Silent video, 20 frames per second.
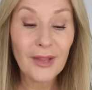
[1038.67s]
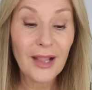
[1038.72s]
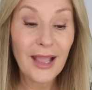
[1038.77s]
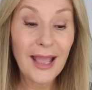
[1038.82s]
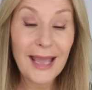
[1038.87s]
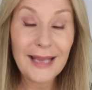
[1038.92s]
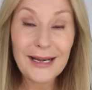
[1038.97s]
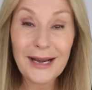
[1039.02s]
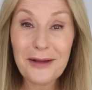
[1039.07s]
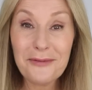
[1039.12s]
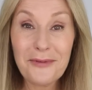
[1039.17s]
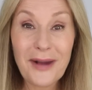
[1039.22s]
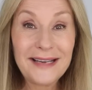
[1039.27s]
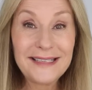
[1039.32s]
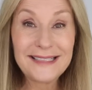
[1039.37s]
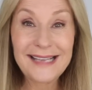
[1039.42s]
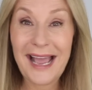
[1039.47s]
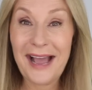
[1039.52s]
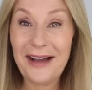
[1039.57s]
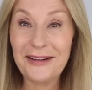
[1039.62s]
and I
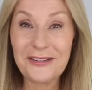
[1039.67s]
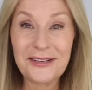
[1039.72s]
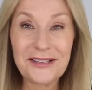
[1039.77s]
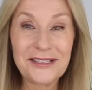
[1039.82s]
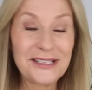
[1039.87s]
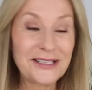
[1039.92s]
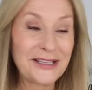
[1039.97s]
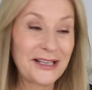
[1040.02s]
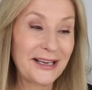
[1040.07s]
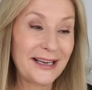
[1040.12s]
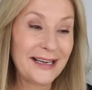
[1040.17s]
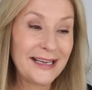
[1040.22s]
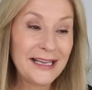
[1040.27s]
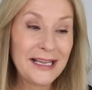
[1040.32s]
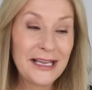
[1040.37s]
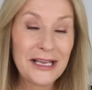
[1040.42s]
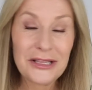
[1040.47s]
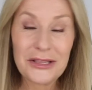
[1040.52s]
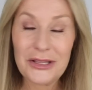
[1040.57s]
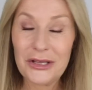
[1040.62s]
went down onto the
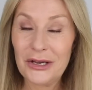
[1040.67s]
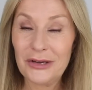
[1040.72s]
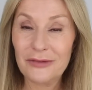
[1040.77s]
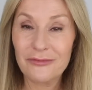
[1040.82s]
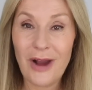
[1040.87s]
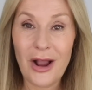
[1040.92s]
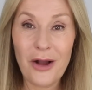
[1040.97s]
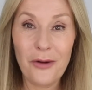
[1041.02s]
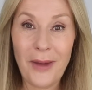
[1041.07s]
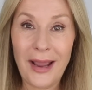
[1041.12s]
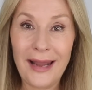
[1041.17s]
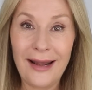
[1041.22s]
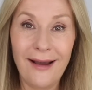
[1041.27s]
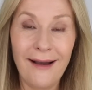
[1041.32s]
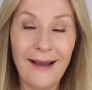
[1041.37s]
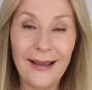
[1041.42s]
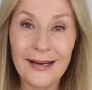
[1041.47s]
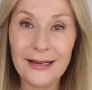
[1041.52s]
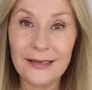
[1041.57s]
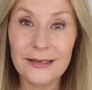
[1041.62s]
railway
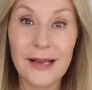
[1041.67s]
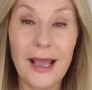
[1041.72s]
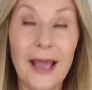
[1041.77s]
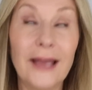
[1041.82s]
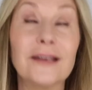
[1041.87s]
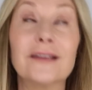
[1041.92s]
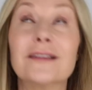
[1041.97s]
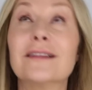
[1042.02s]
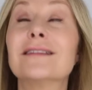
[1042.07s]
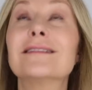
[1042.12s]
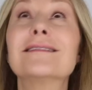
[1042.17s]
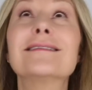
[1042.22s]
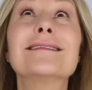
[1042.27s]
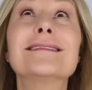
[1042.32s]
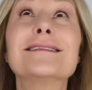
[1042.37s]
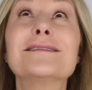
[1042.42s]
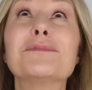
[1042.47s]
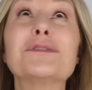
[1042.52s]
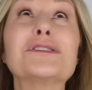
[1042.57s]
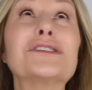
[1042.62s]
line and
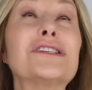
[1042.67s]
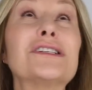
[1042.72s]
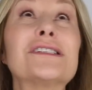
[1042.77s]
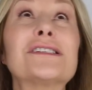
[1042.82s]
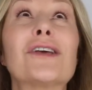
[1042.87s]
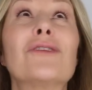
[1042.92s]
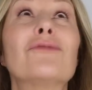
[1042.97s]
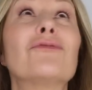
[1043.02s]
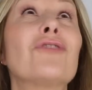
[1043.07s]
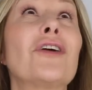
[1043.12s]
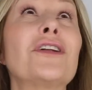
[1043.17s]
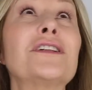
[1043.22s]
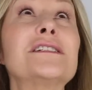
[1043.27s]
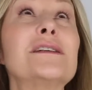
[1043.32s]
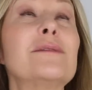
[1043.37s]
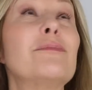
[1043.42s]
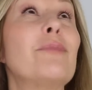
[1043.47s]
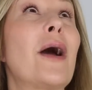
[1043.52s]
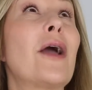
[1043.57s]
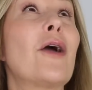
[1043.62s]
was just
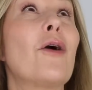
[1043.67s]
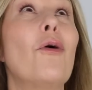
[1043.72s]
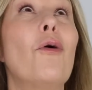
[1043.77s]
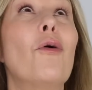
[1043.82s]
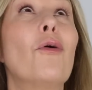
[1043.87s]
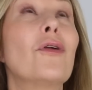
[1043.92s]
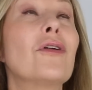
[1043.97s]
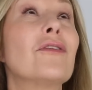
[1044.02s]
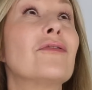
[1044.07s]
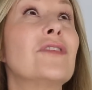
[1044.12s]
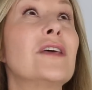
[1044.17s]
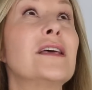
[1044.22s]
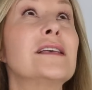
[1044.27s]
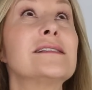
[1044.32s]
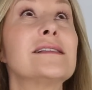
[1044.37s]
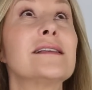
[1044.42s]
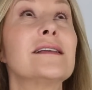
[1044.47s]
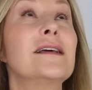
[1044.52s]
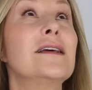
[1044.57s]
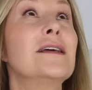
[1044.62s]
confronted by all of
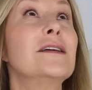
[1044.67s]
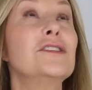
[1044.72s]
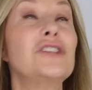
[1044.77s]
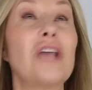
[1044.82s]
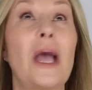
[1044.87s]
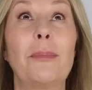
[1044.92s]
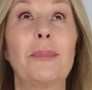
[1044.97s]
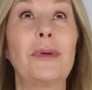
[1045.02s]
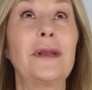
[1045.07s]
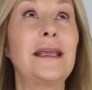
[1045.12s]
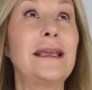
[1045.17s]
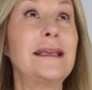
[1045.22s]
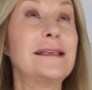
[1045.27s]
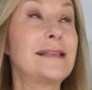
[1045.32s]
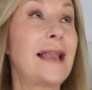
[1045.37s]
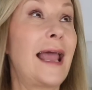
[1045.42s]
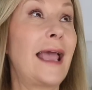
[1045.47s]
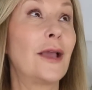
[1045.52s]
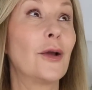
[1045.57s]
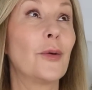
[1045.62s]
this Japanese
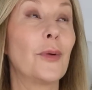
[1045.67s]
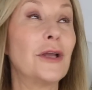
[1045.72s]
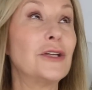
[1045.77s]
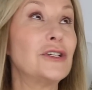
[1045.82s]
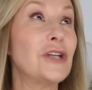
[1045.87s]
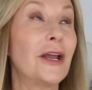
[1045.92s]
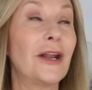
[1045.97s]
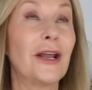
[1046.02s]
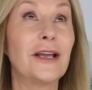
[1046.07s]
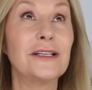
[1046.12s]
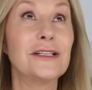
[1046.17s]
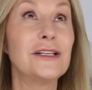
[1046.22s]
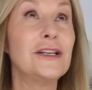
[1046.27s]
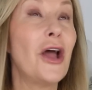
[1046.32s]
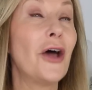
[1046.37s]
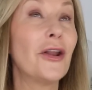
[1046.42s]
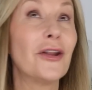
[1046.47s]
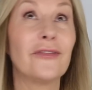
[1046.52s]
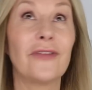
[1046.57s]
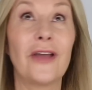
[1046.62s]
language, and
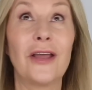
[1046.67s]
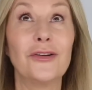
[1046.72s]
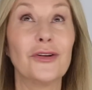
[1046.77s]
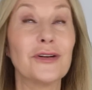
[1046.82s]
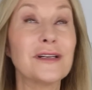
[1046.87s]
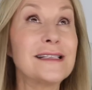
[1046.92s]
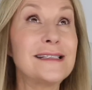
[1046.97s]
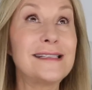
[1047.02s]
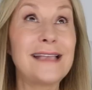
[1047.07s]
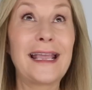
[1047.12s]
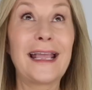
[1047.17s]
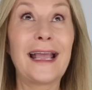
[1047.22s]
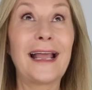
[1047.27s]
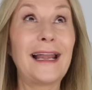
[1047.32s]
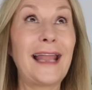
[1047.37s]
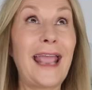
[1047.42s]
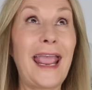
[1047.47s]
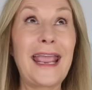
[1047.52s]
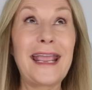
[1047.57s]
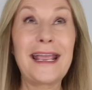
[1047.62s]
none of it, not a
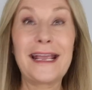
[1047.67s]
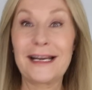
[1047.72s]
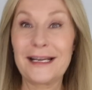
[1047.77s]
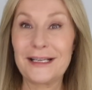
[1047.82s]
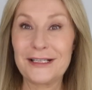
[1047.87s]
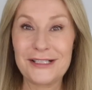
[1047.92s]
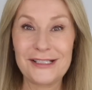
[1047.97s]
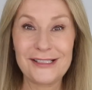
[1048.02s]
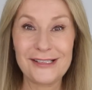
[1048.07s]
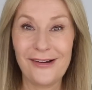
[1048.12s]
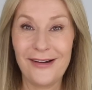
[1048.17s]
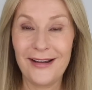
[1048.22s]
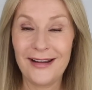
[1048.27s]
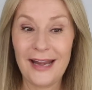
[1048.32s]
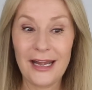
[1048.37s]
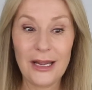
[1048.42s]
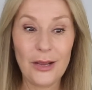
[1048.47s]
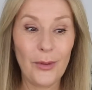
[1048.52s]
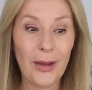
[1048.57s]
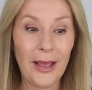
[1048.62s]
single English sign
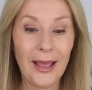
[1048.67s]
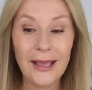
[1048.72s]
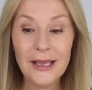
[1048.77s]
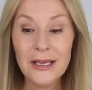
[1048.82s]
anywhere.